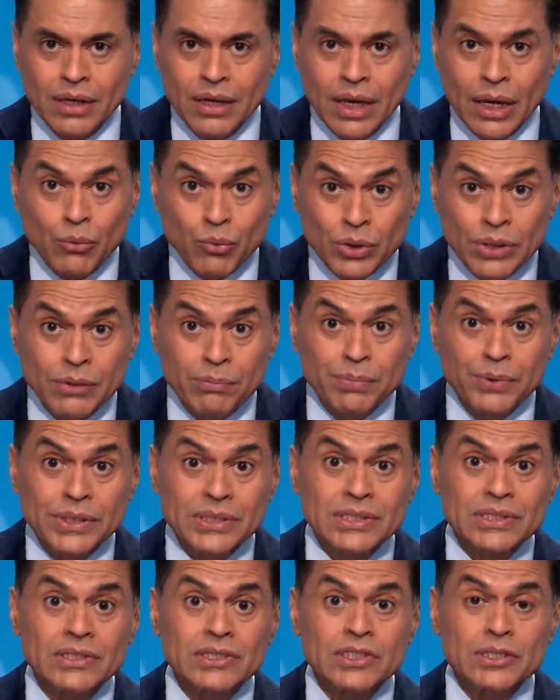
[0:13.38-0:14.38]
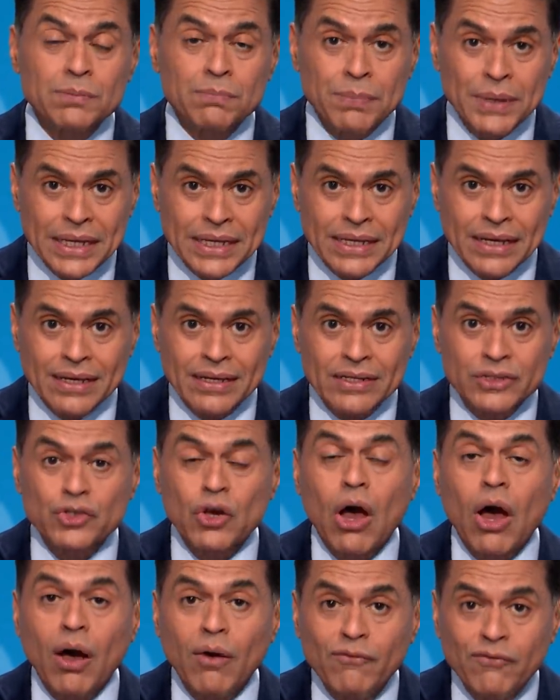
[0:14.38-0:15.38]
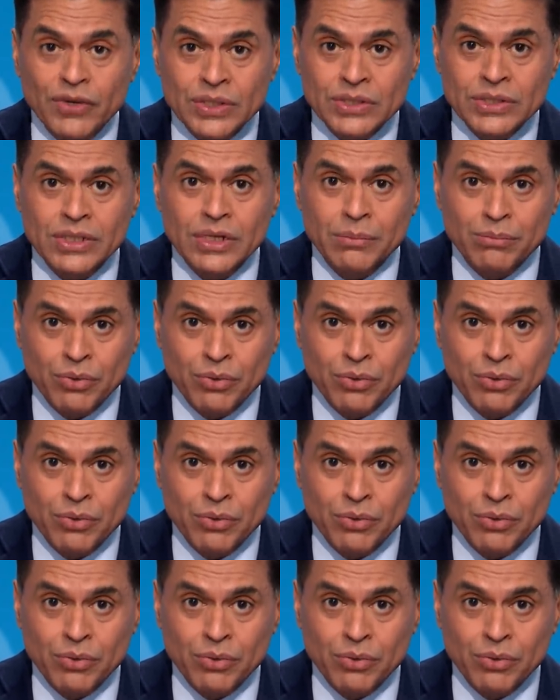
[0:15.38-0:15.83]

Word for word: And when the person speaking is obviously